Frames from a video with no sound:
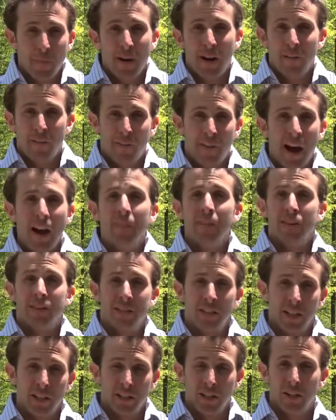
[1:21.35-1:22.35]
about 5 or
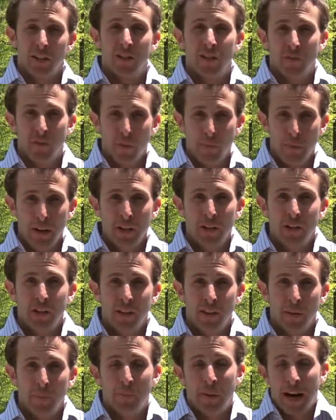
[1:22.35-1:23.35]
6 years of
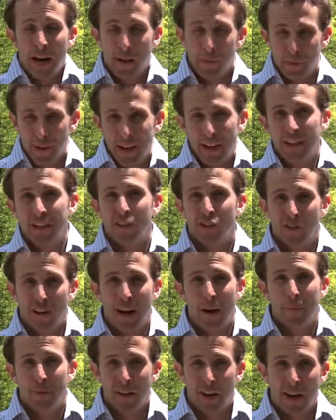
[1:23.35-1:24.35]
remission, the bottom kind of
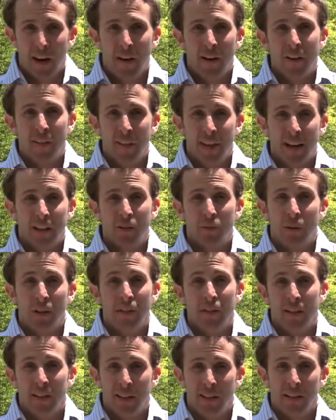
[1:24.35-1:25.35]
dropped out, and that's
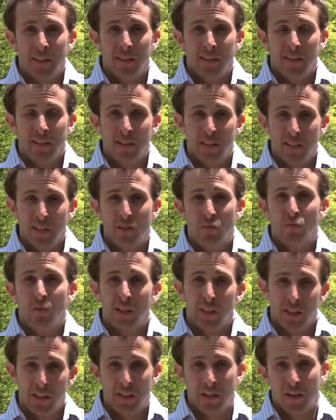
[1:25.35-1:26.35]
when the disease
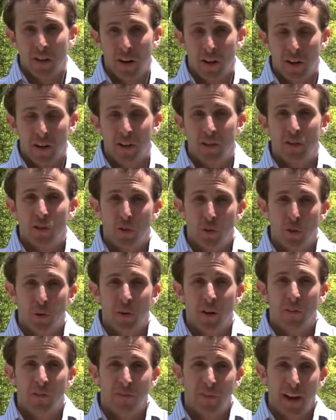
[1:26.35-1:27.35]
really started
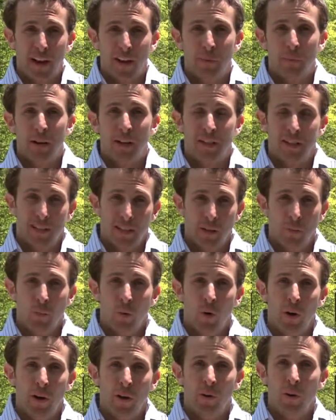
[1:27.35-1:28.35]
to affect my
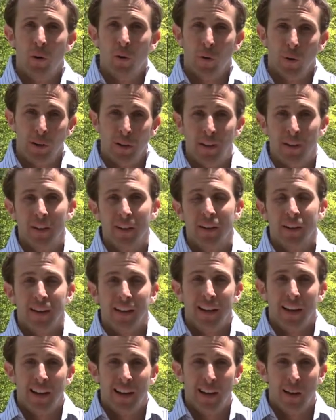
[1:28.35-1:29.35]
sigmoid colon
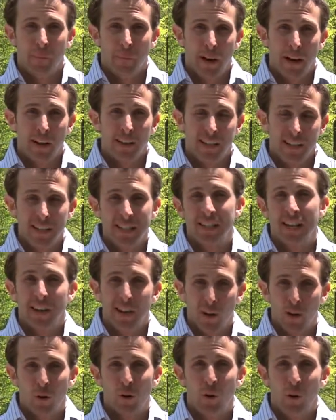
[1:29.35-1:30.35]
and my
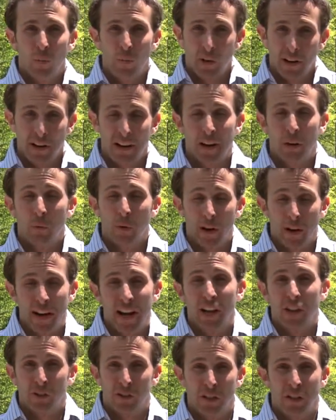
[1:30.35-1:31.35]
descending colon, where it
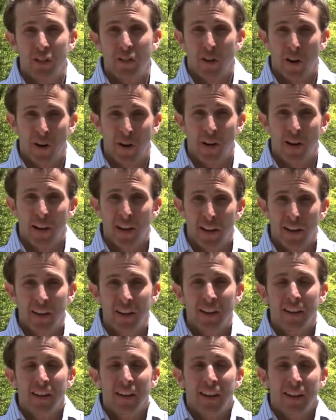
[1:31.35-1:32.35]
actually started
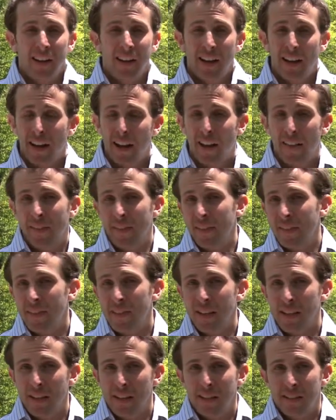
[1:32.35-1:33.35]
in. And
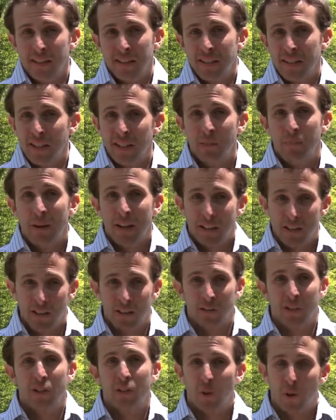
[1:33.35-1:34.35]
the disease
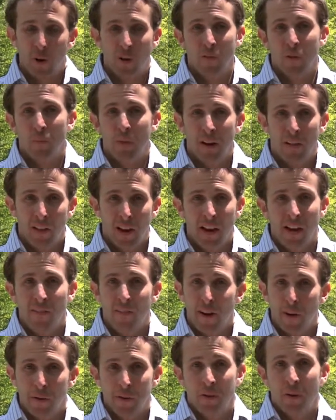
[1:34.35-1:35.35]
basically took over my
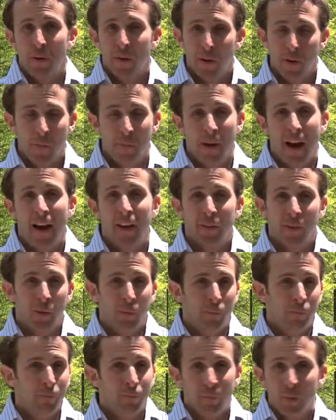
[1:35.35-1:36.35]
life. I was going to the
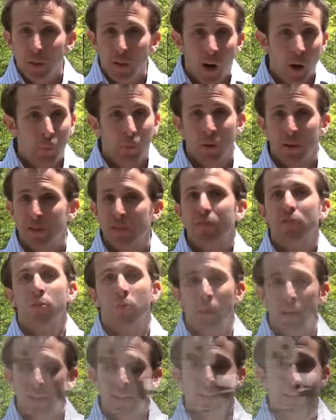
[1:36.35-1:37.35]
bathroom upwards of
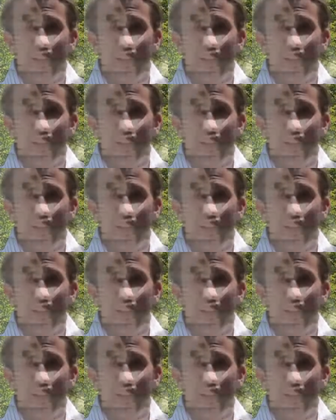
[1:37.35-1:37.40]
20